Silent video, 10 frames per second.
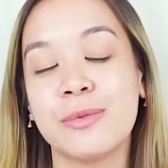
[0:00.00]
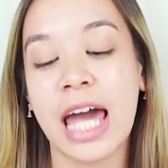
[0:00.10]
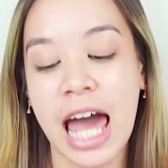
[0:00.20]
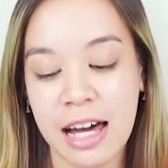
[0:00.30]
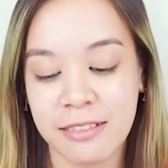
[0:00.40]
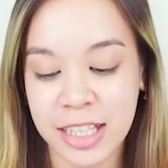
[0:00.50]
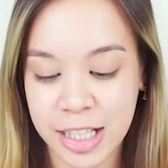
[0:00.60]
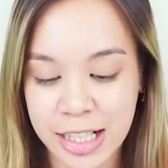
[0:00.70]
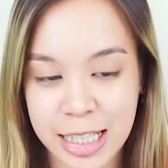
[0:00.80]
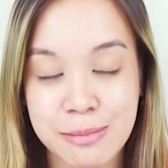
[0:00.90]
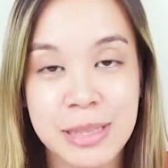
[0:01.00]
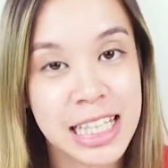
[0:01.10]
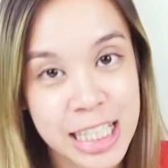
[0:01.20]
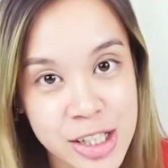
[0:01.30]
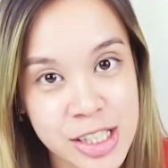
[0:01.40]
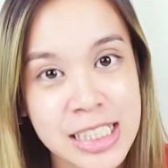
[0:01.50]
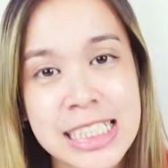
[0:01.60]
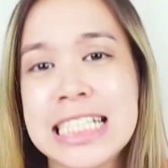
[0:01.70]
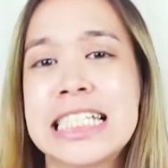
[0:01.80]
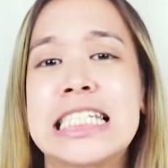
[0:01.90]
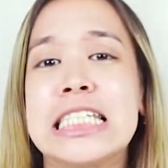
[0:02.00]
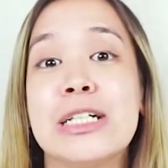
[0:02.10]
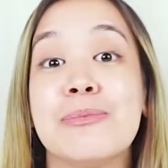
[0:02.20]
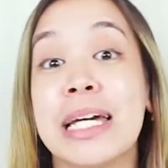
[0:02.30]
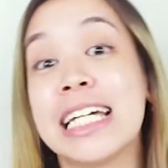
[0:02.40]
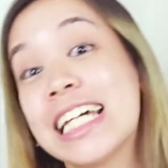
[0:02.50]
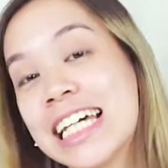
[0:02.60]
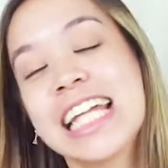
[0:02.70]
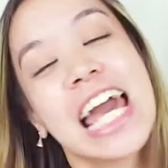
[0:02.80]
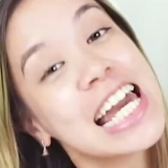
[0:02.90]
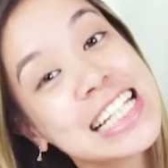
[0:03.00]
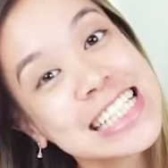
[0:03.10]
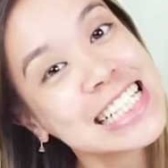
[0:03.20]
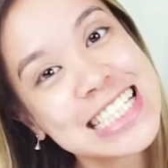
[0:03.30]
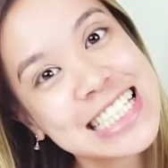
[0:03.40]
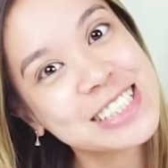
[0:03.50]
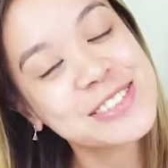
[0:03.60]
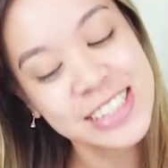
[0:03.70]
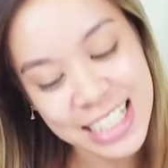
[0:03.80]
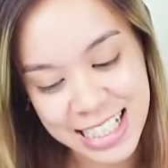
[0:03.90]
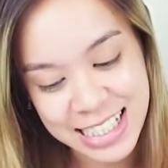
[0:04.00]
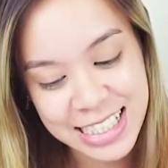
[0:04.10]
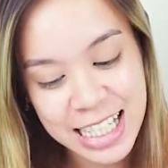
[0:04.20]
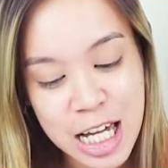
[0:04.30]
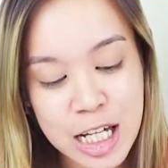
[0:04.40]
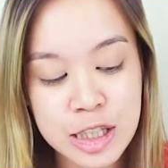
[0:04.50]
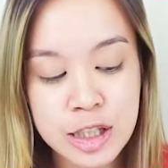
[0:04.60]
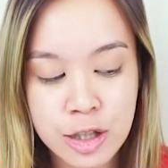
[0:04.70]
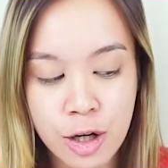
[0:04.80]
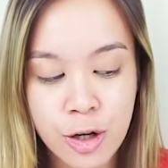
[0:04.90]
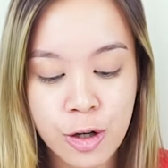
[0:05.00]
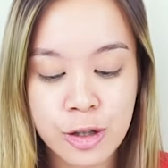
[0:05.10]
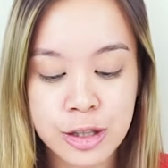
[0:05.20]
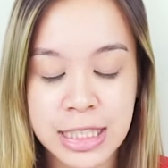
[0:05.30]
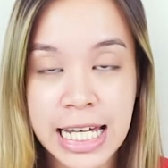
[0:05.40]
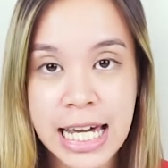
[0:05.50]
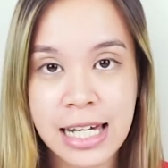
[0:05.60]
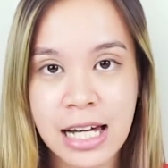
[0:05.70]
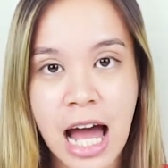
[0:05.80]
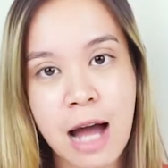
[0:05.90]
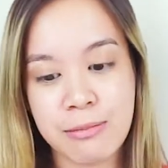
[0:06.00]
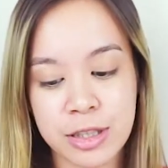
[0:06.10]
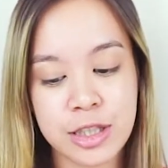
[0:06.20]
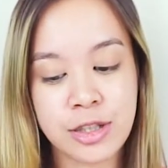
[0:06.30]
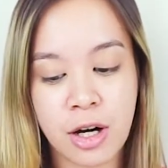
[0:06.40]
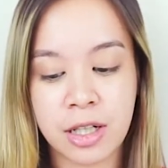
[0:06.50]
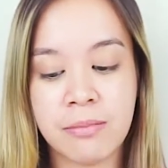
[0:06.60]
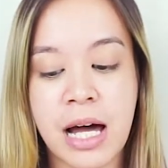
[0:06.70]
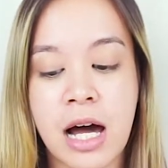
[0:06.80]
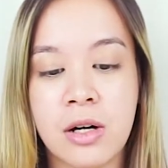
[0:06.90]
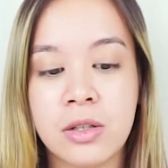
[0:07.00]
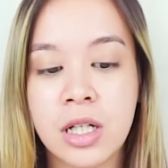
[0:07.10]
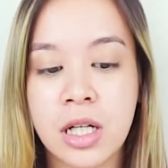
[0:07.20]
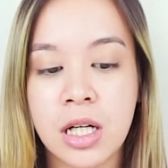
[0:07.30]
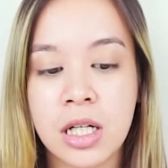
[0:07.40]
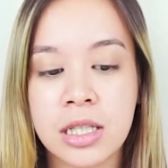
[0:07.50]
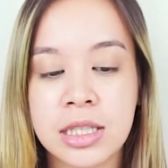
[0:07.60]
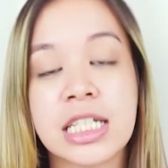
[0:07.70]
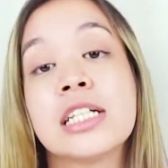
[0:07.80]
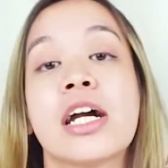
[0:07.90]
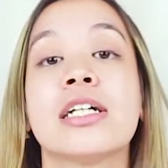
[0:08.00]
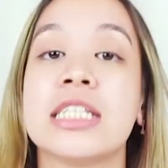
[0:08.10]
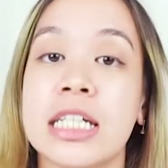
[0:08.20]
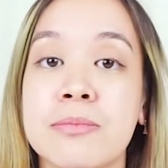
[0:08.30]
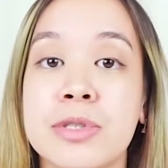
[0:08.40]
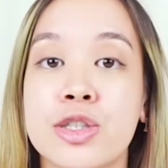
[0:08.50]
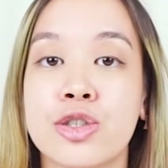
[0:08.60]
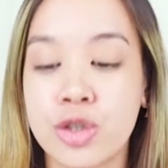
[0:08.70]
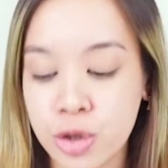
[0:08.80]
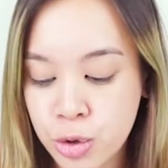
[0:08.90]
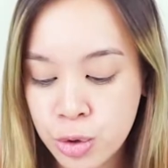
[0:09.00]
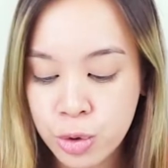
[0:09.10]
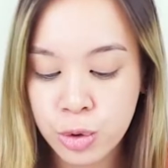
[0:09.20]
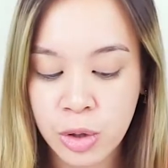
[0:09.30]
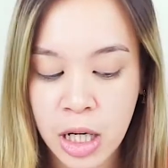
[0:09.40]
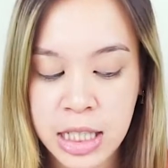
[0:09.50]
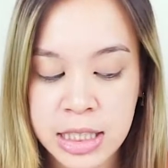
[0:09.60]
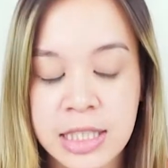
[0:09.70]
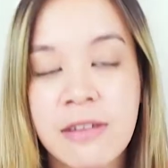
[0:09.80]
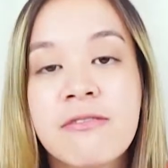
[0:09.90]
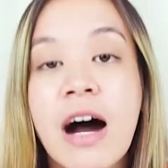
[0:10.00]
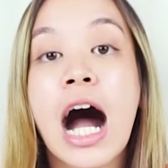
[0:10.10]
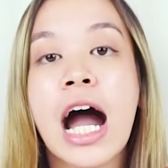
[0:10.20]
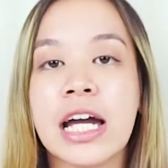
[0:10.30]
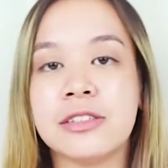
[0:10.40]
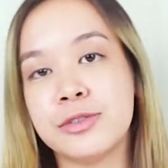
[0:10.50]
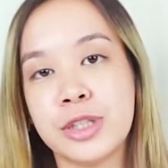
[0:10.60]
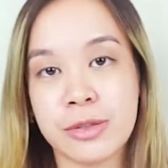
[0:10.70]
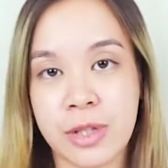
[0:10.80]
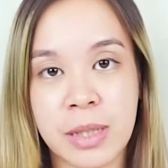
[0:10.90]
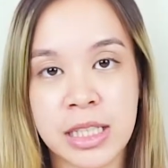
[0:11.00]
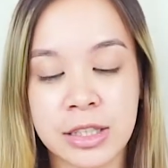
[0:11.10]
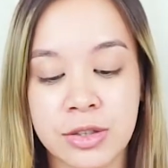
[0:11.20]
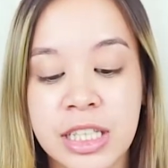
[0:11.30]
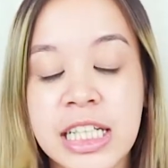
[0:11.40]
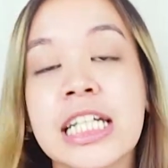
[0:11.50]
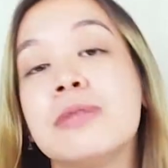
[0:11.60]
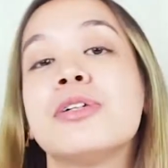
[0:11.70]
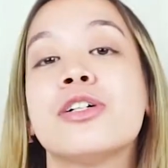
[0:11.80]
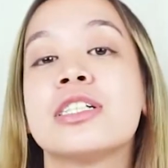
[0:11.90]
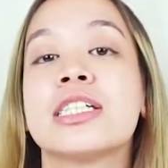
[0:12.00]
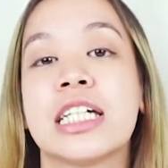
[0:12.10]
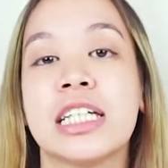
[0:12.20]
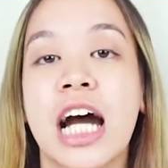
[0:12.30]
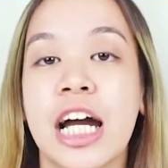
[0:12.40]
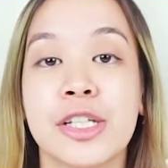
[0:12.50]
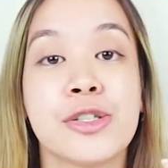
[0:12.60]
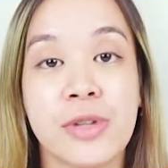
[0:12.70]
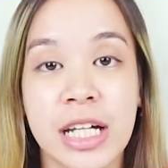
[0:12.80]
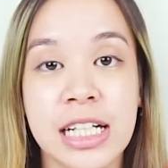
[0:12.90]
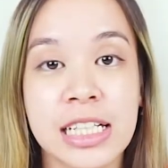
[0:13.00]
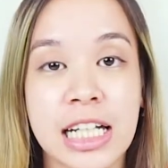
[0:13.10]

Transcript: we have here in Malaysia is not making it any easier for us. So today, I'm gonna talk about skincare tips to survive during Ramadan, to keep your skin hydrated,